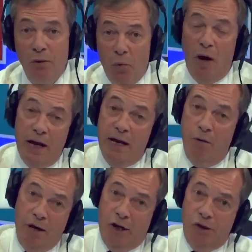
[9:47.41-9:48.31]
what
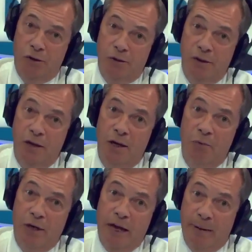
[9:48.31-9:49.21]
EU nationals
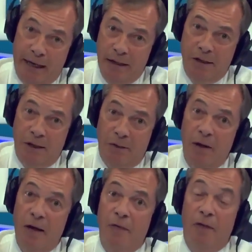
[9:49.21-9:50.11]
were coming into
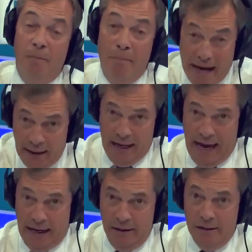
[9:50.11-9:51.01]
the
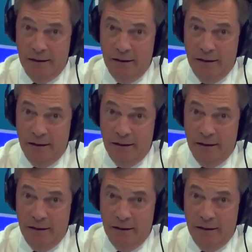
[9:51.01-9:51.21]
mainland